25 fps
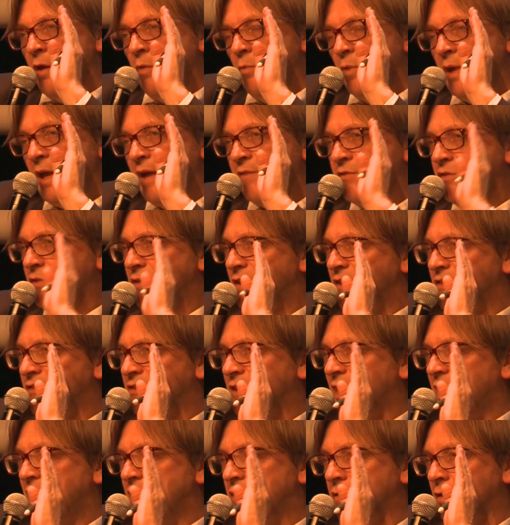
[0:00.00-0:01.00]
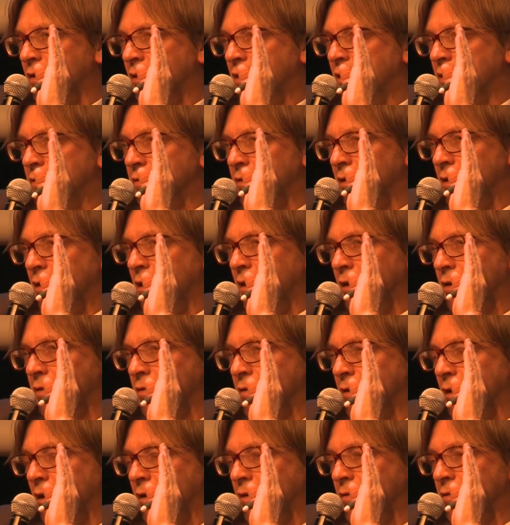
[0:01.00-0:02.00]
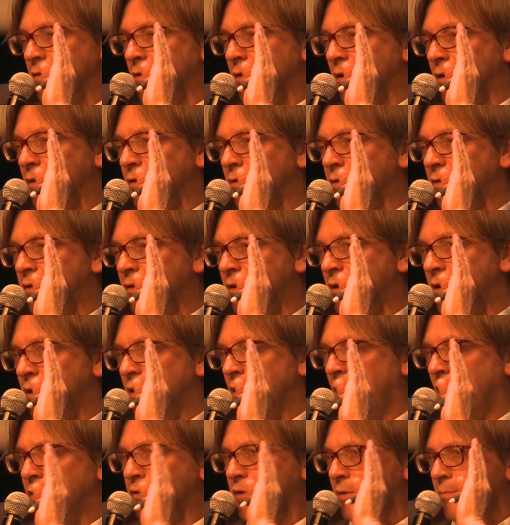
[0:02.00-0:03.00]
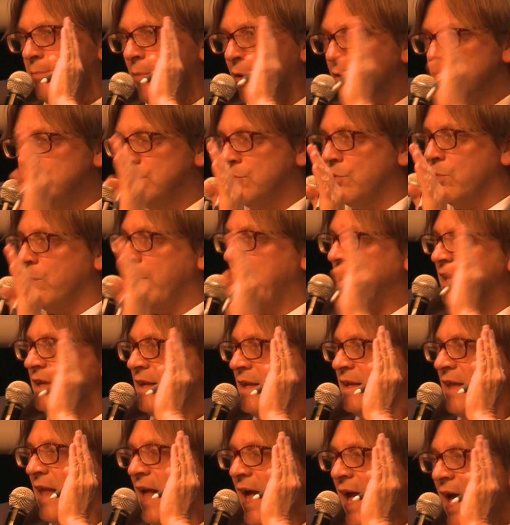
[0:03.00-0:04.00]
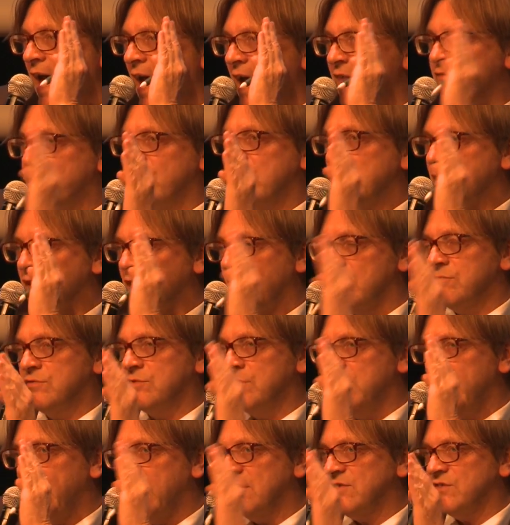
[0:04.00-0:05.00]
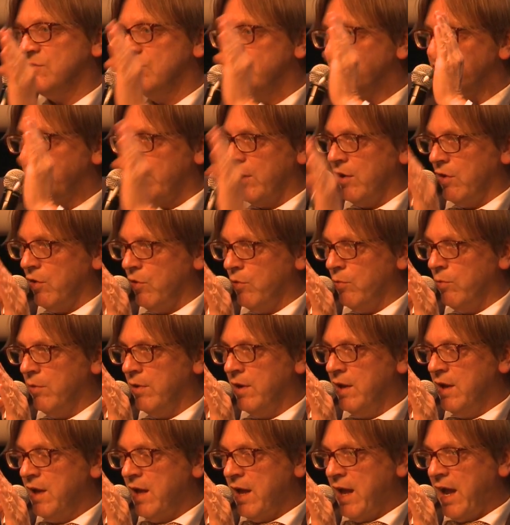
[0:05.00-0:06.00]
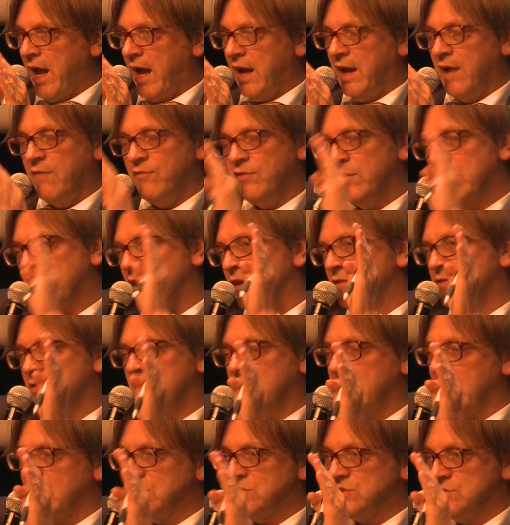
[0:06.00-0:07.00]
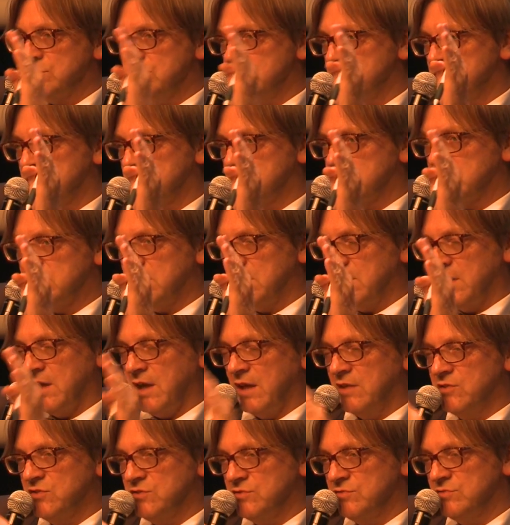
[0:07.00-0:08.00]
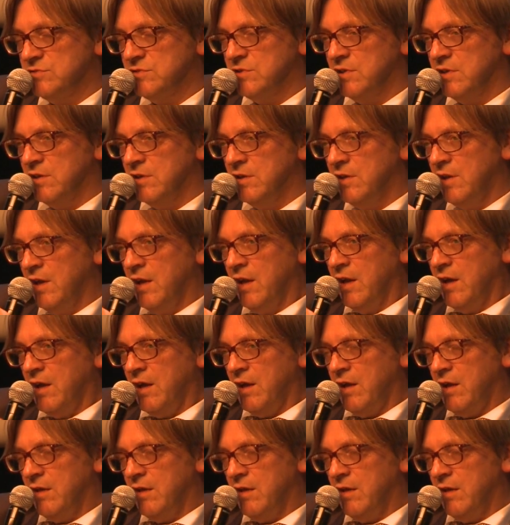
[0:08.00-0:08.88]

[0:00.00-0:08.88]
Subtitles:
we have to decide on the motorway that every country has to follow. And every country can choose. You can choose the